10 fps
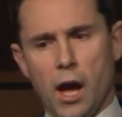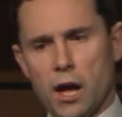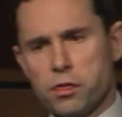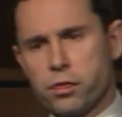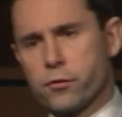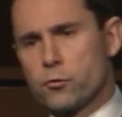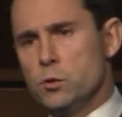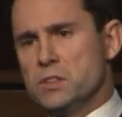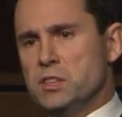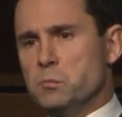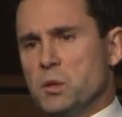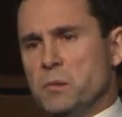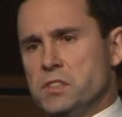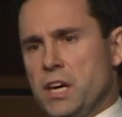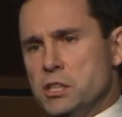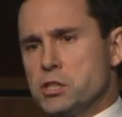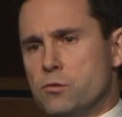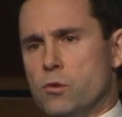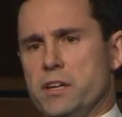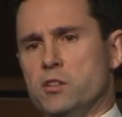and through its
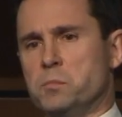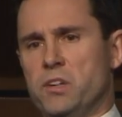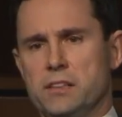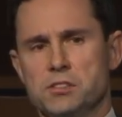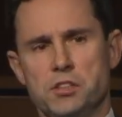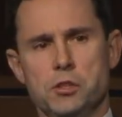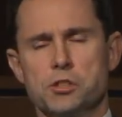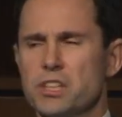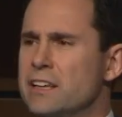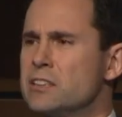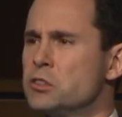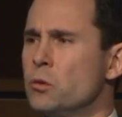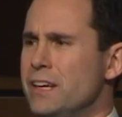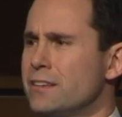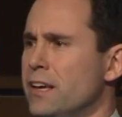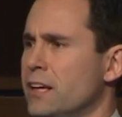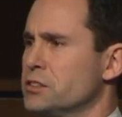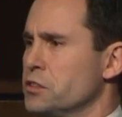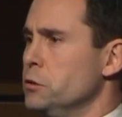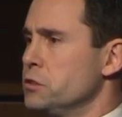implementation right up to execution. And it's only at the
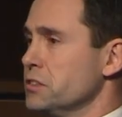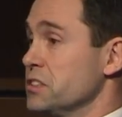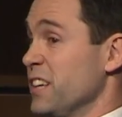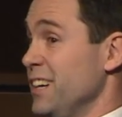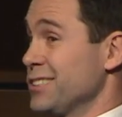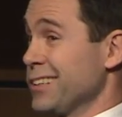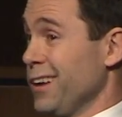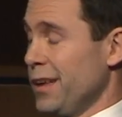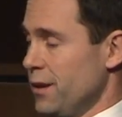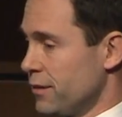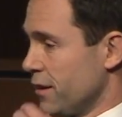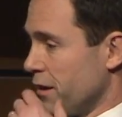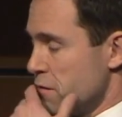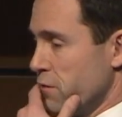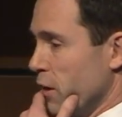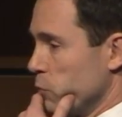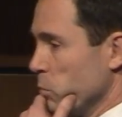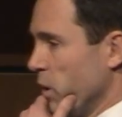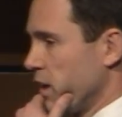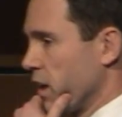execution stage that I, that I find
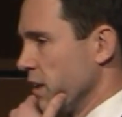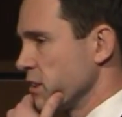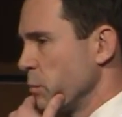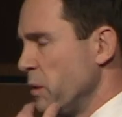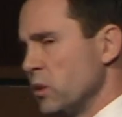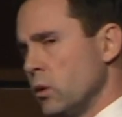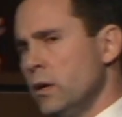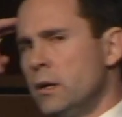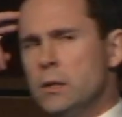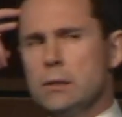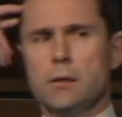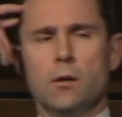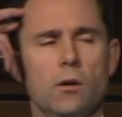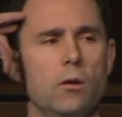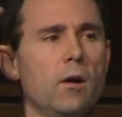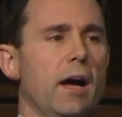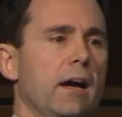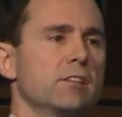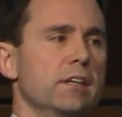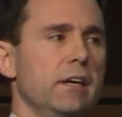with my clients that people go, oh,
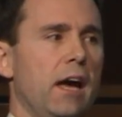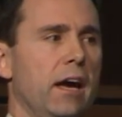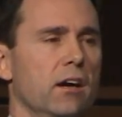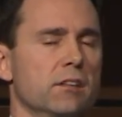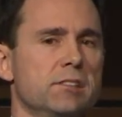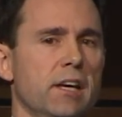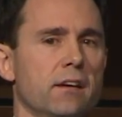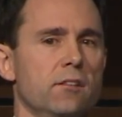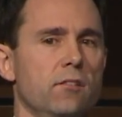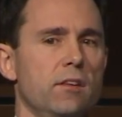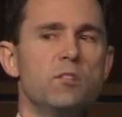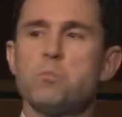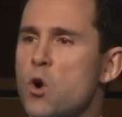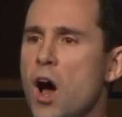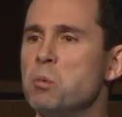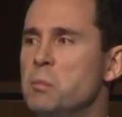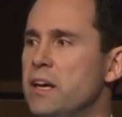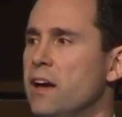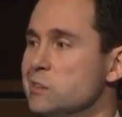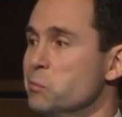actually, hang on a second, this probably
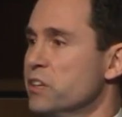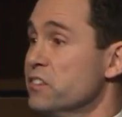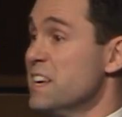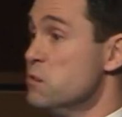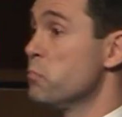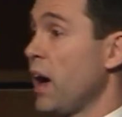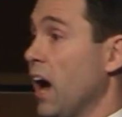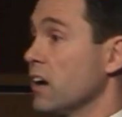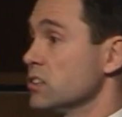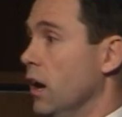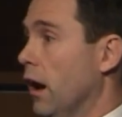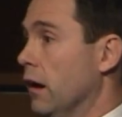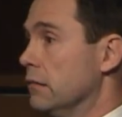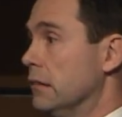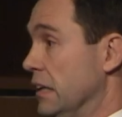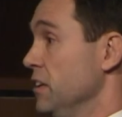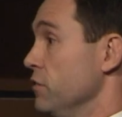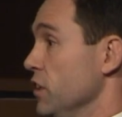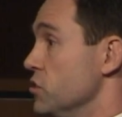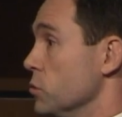has a bit of an impact on
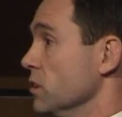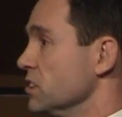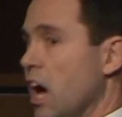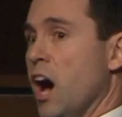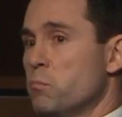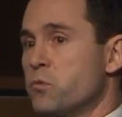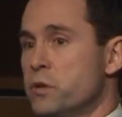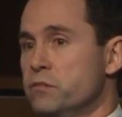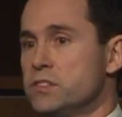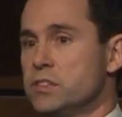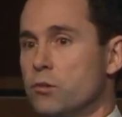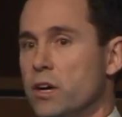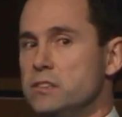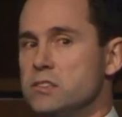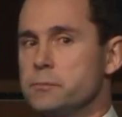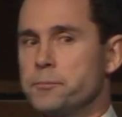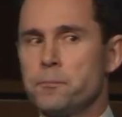individuals, on privacy rights.